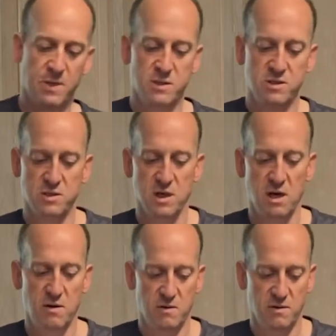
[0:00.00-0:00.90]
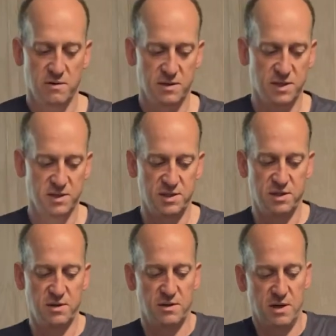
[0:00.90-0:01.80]
So this
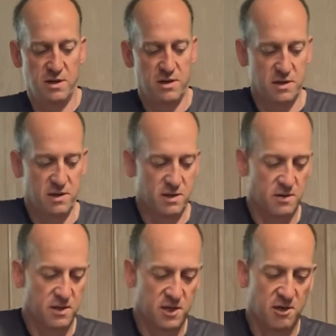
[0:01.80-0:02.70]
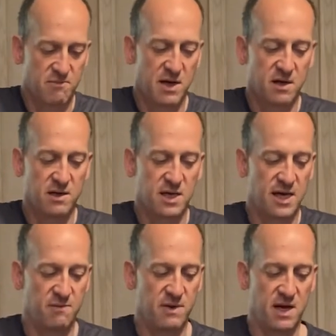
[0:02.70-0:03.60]
dude, you get a better look at
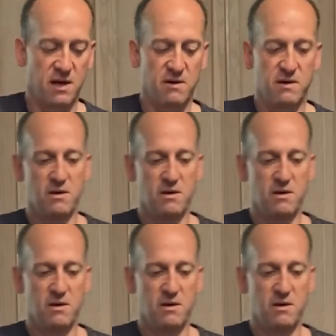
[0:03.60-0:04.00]
him now.